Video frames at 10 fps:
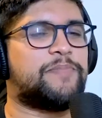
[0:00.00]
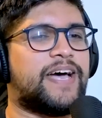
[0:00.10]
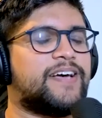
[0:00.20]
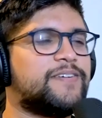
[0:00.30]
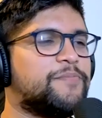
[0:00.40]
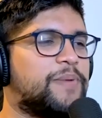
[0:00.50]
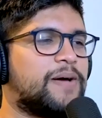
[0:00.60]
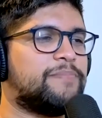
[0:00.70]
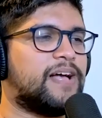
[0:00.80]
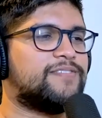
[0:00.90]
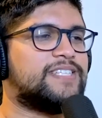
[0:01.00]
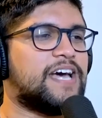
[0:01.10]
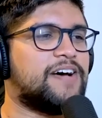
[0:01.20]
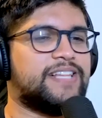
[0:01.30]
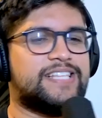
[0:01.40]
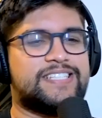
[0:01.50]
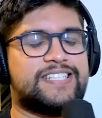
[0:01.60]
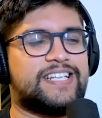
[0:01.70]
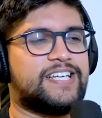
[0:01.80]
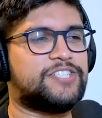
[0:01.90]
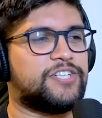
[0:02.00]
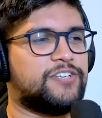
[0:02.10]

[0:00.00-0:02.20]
Like Pat Babs definitely listen to that shit.